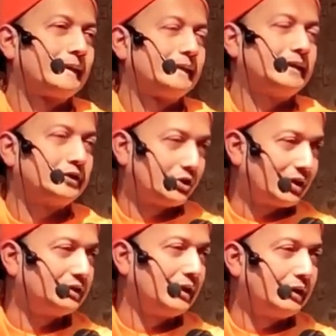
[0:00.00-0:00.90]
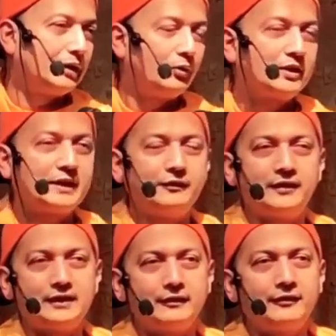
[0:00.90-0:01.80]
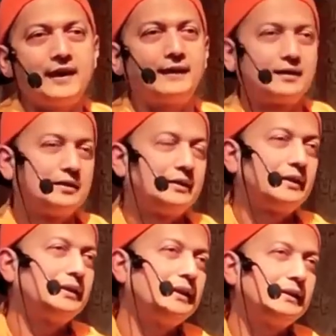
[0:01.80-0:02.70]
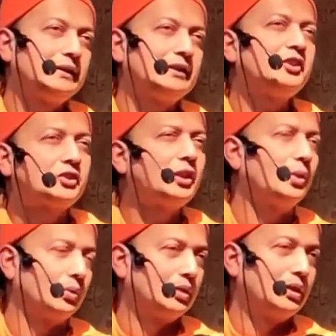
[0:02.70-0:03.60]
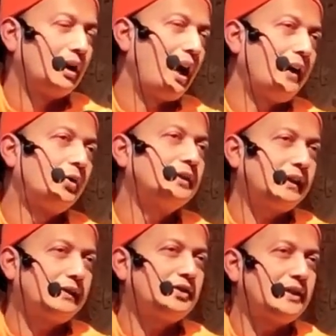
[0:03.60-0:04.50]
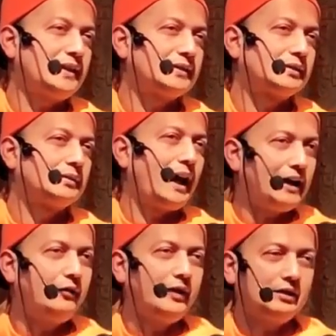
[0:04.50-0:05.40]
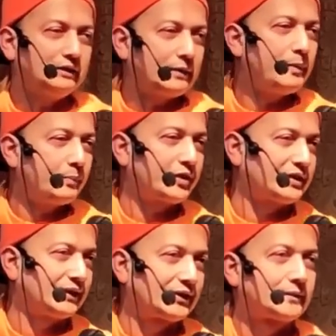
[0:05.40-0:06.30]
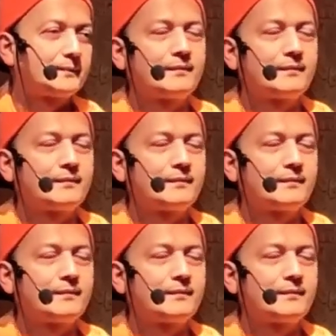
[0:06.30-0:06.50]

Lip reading: That is Sraddha, a working faith, a faith that it is so. I don't get it yet, I will, let me persist.